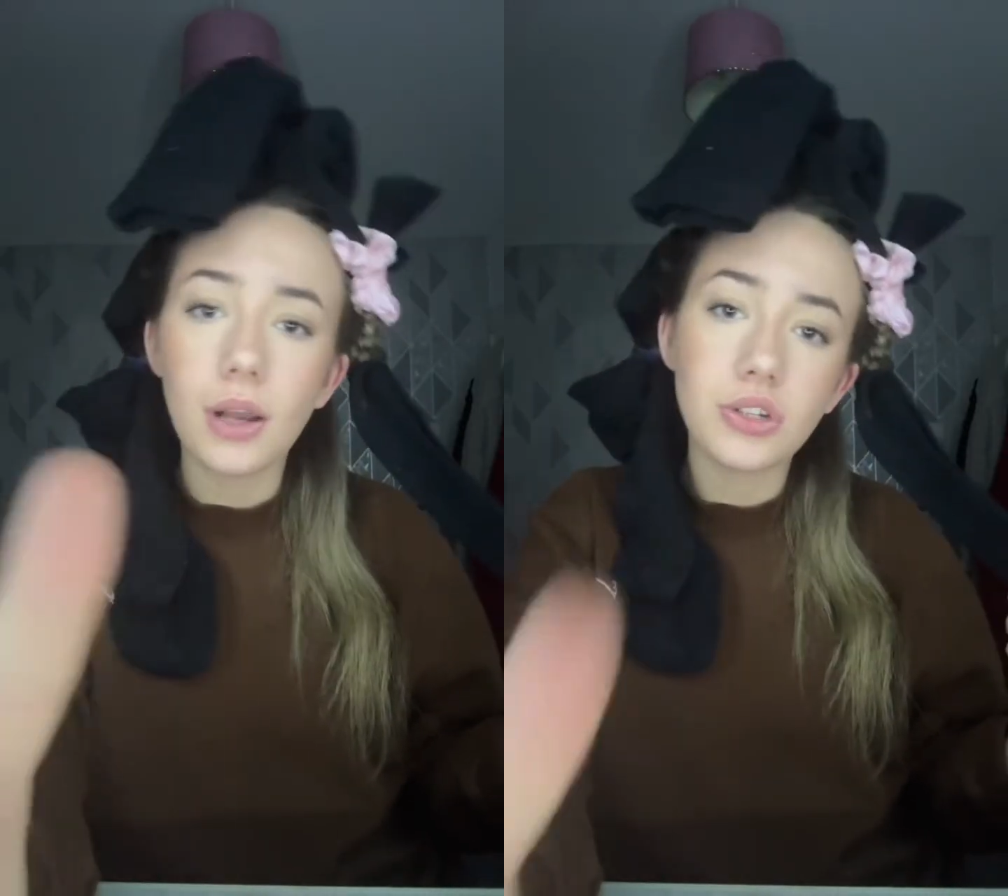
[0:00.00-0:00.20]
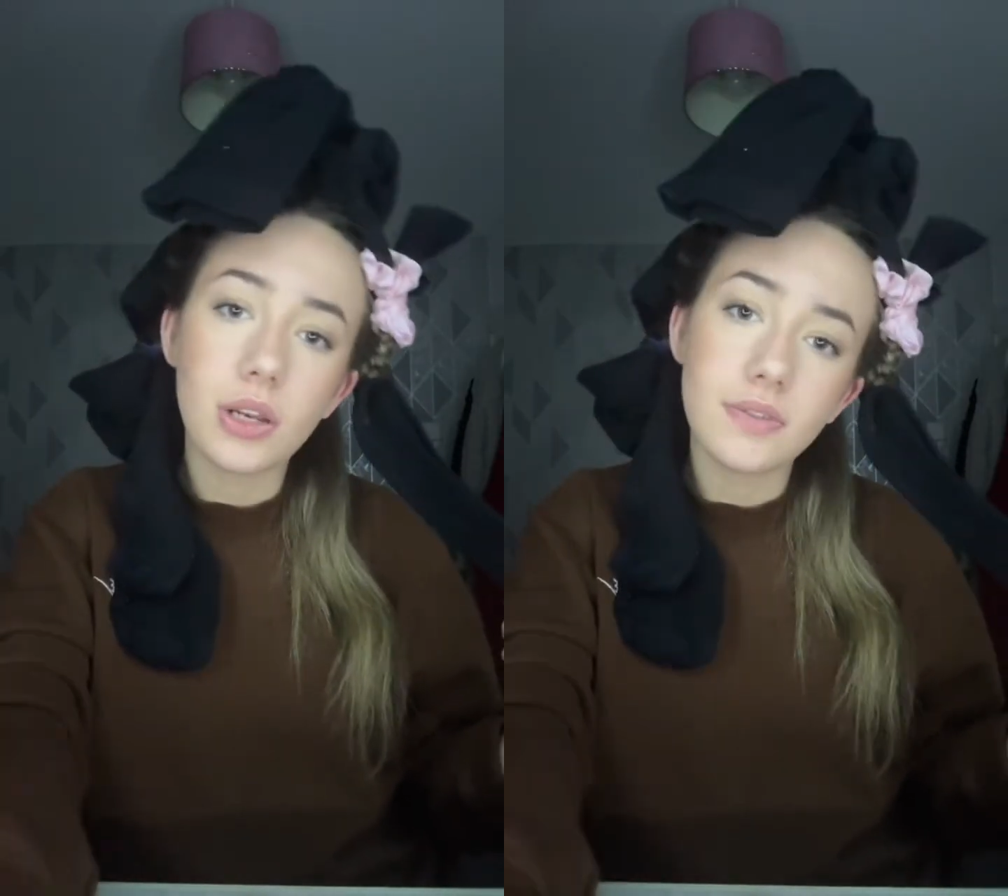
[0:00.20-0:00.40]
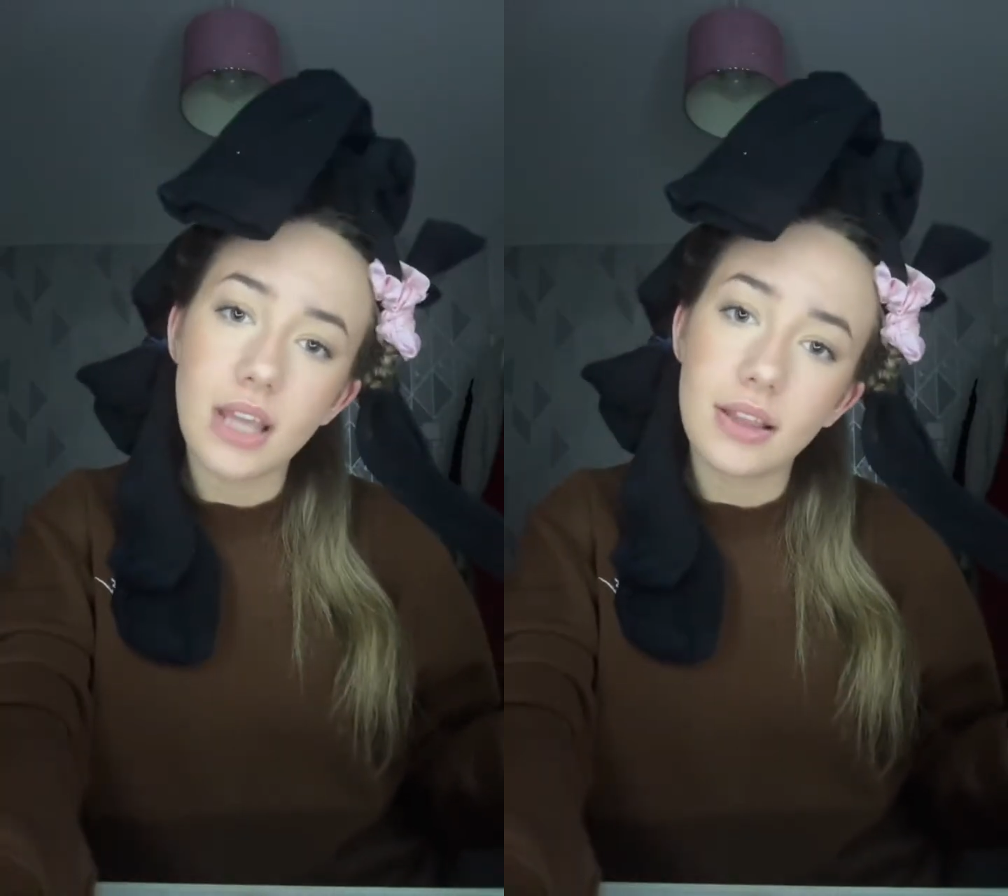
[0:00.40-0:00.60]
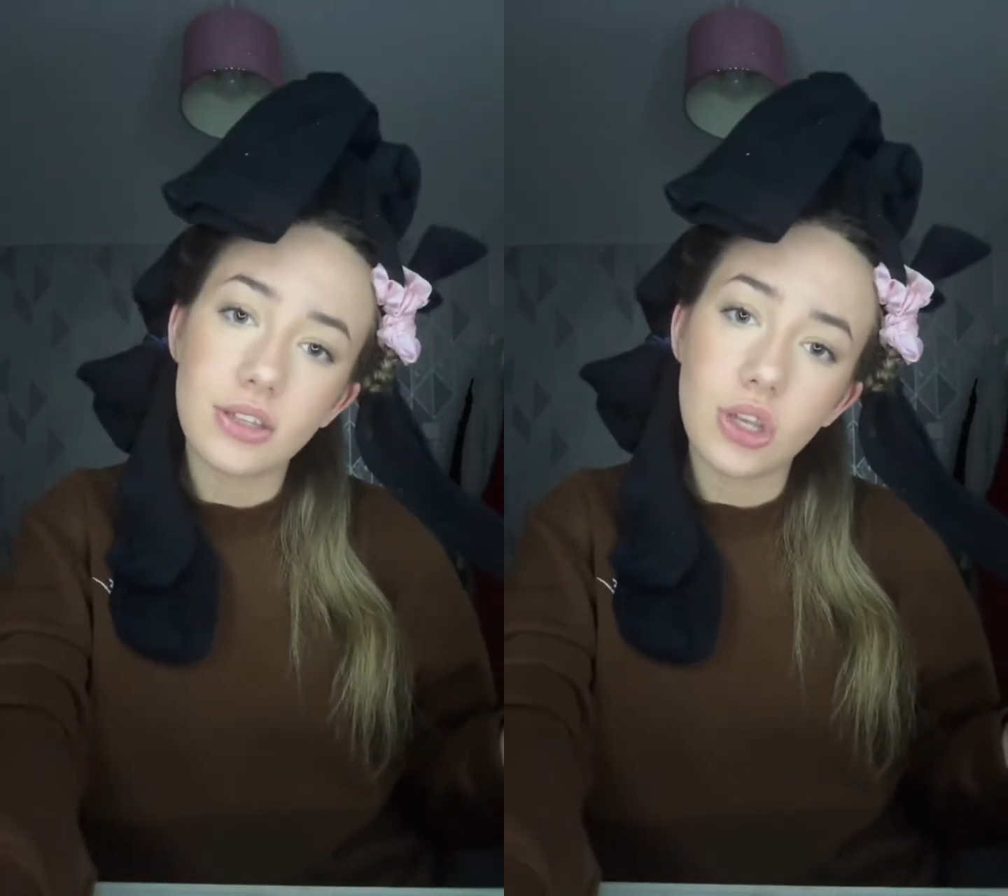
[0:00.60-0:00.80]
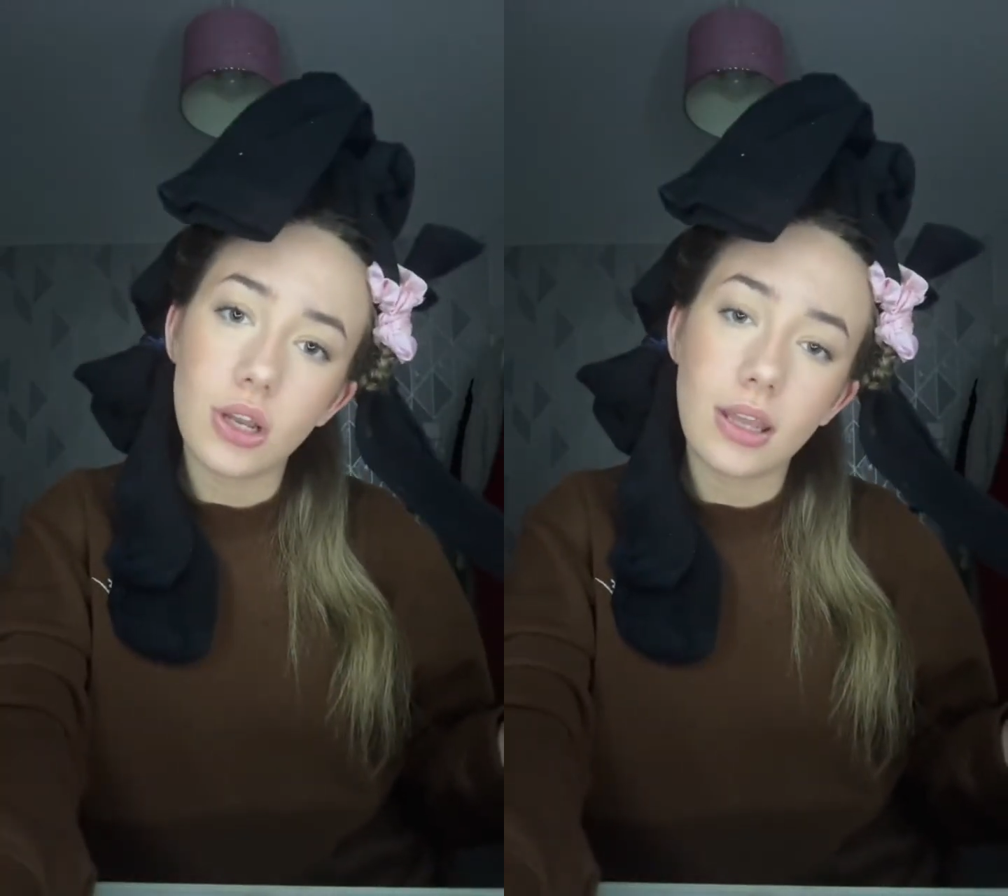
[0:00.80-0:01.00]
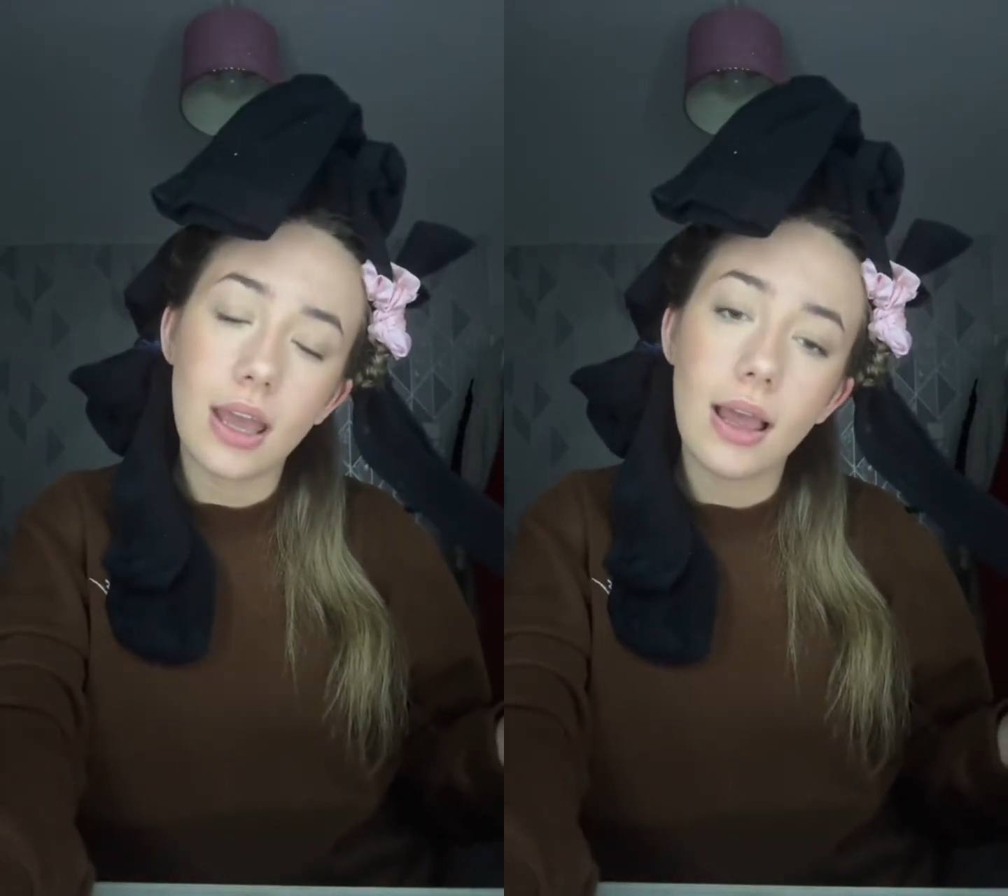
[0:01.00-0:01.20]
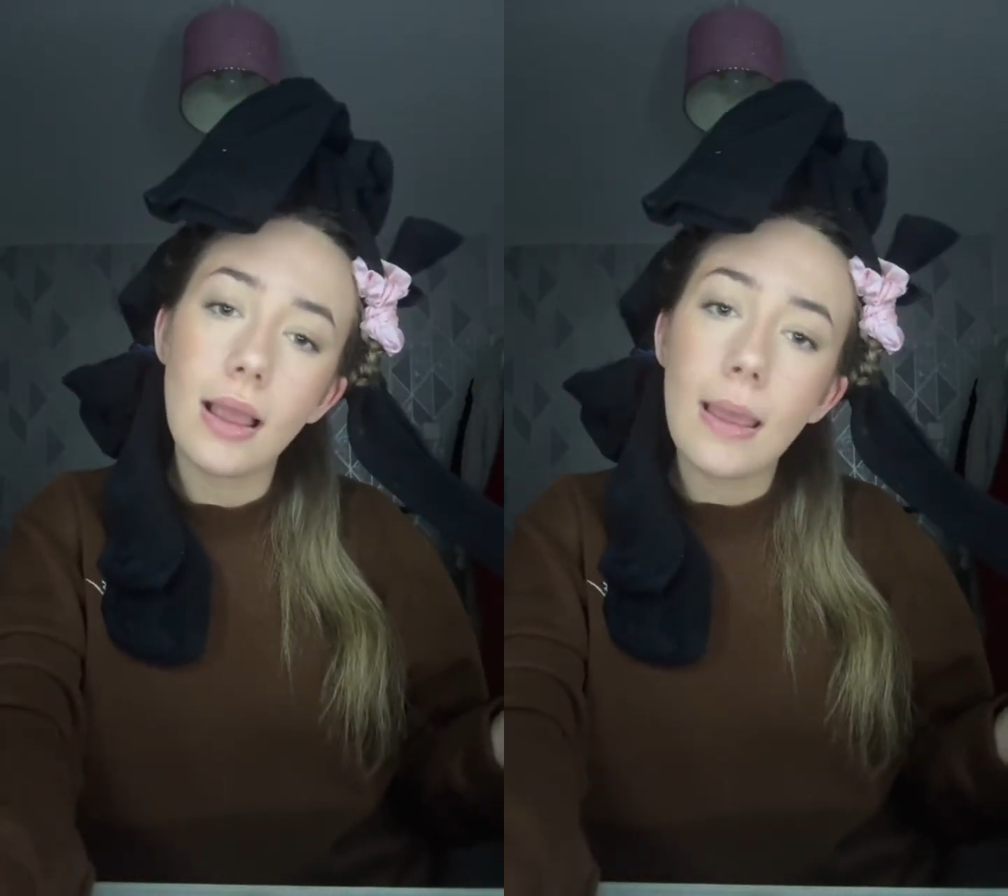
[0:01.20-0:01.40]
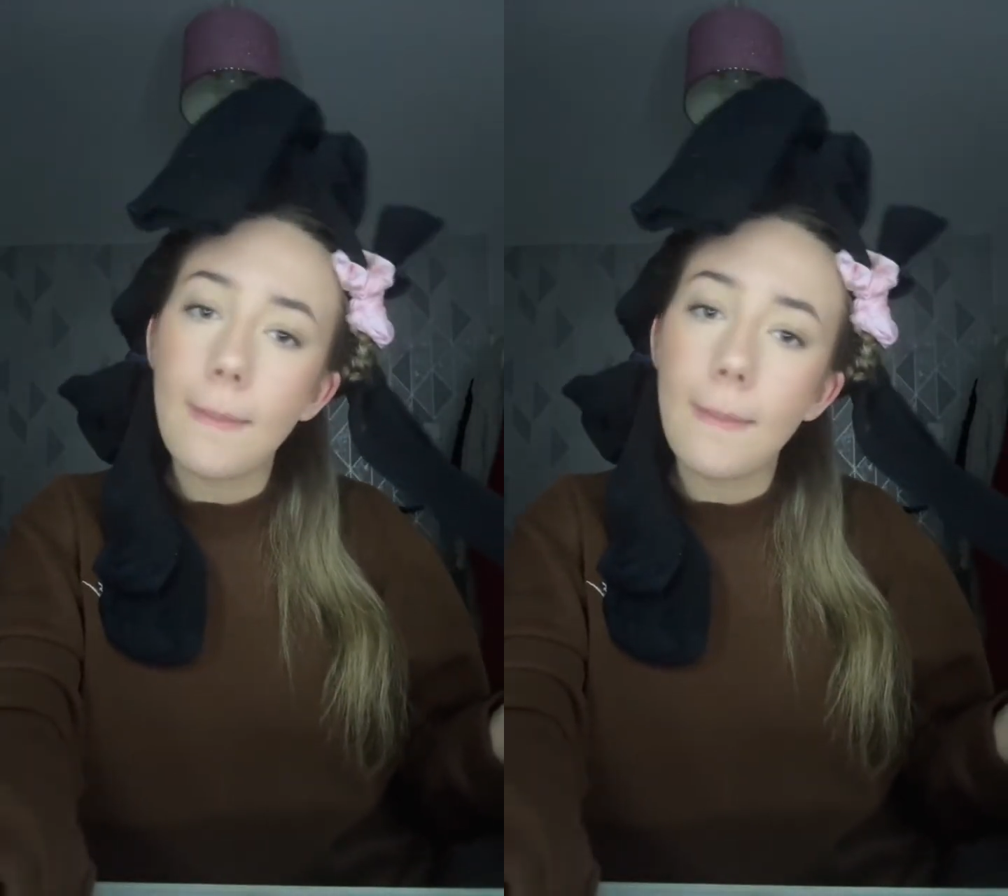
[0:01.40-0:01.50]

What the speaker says: should have said this earlier,